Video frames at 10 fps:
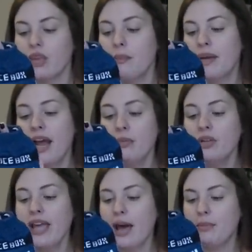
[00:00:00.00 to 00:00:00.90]
But I'm
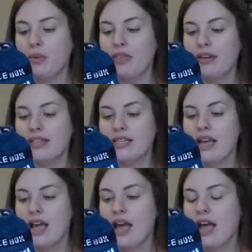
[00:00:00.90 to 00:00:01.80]
really happy with it.
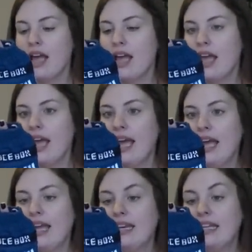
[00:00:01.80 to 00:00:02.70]

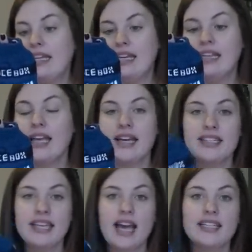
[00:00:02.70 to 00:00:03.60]
And he
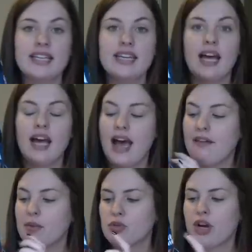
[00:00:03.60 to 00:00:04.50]
likes it. I did
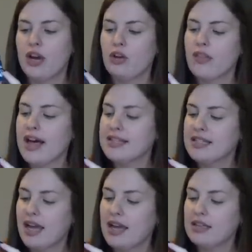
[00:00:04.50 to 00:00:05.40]
have him try it on last
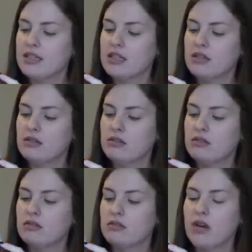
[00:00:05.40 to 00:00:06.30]
night,
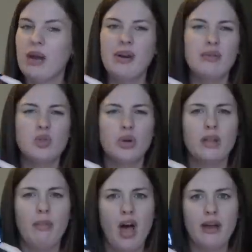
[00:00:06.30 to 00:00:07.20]
right when I was toward
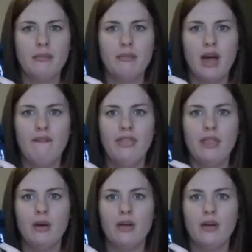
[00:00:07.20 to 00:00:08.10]
the bottom of
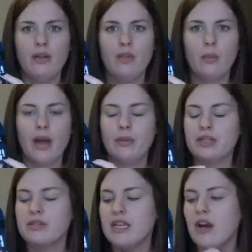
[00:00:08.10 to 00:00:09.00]
the, the white
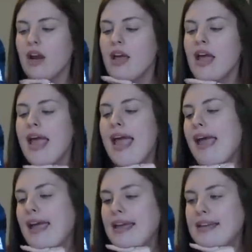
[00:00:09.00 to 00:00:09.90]
windows here.
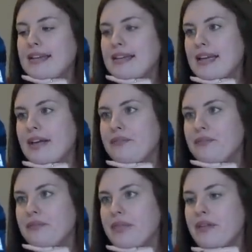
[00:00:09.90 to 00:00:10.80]
And it
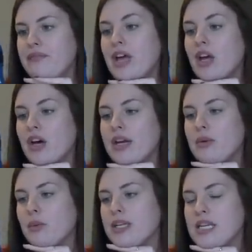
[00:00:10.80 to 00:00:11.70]
it fit good
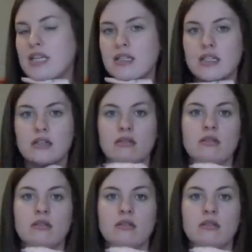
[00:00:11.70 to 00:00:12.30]
and wasn't